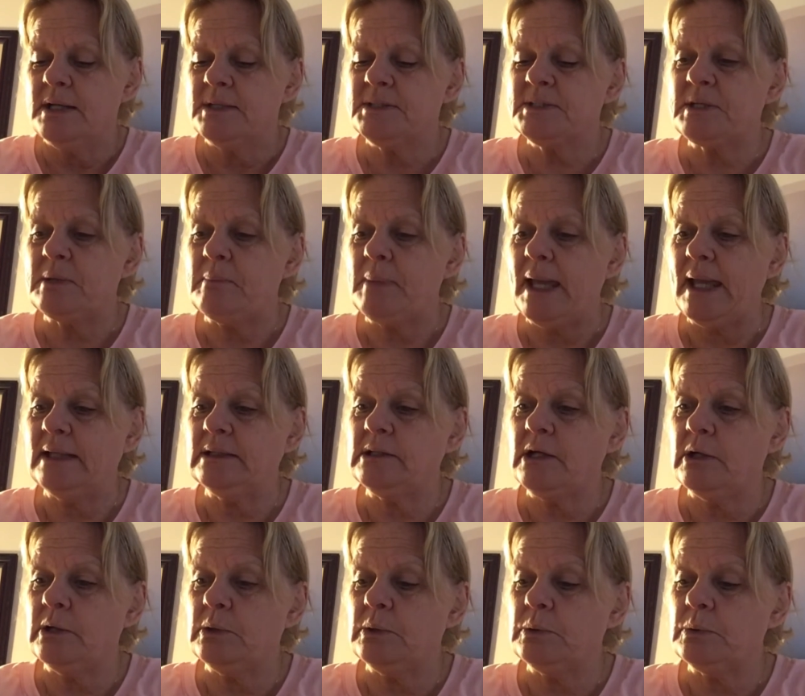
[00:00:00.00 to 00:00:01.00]

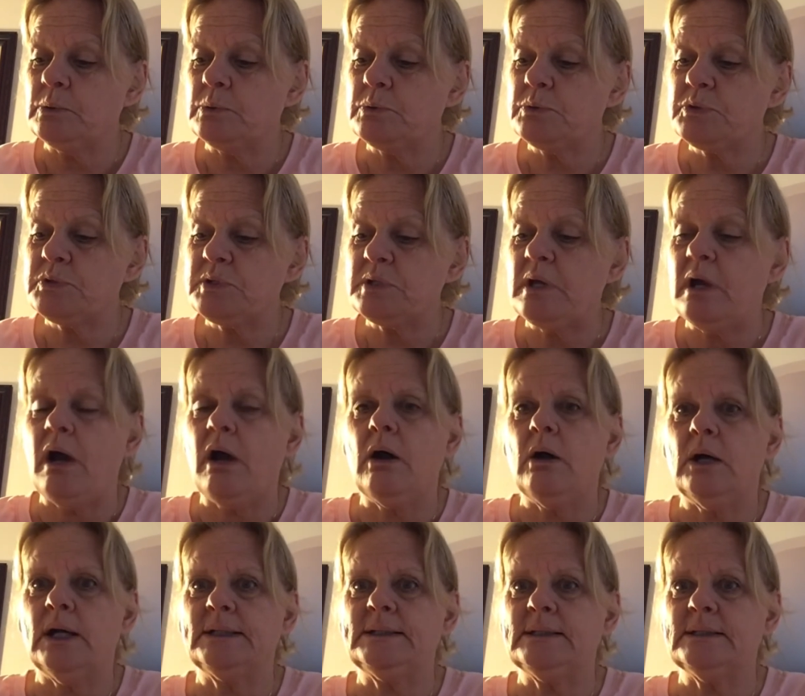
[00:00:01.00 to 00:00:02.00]
Tomatoes, oh,
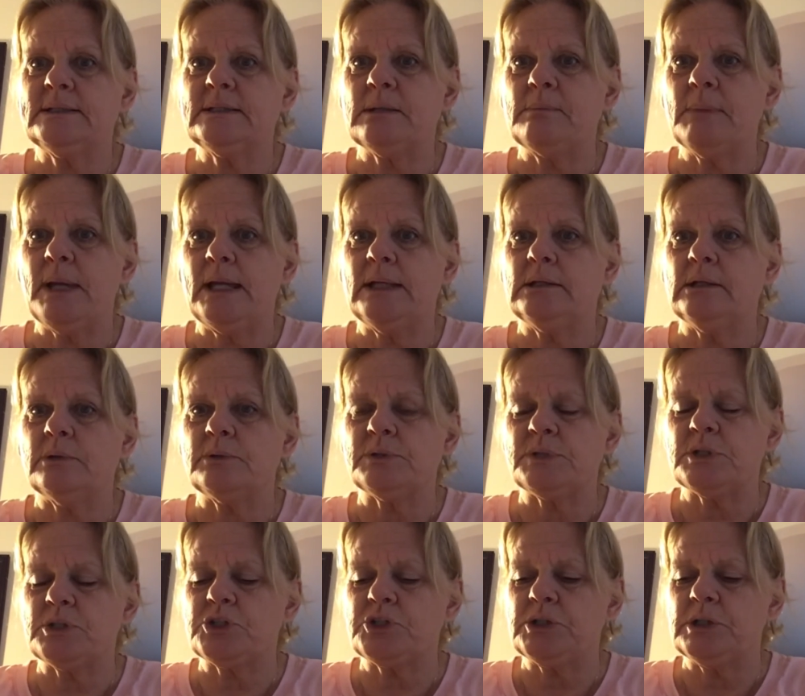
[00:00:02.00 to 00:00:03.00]
I did tomatoes
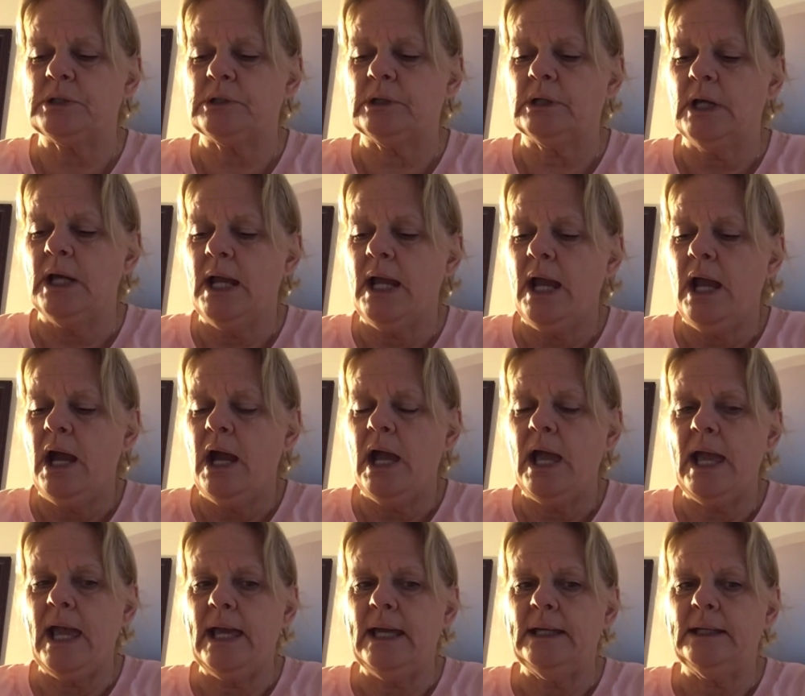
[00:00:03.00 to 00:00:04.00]
this year.
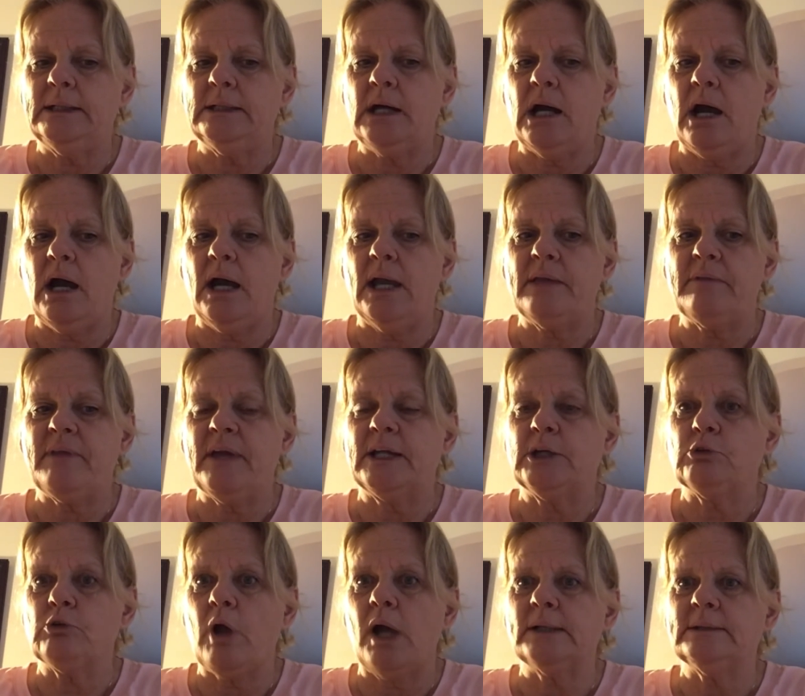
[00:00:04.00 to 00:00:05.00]
And I then
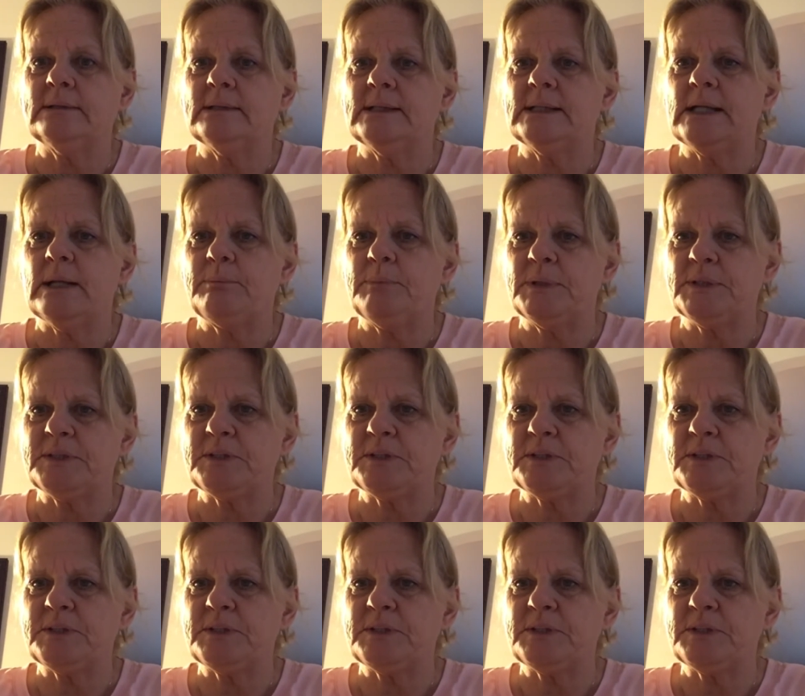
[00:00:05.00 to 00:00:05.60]
grinded it up into